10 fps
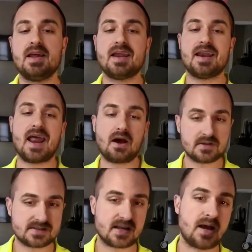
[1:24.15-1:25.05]
now
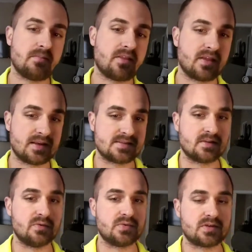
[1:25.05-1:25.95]
it's time to think
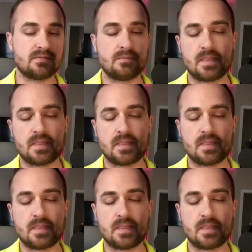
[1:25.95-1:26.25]
solution.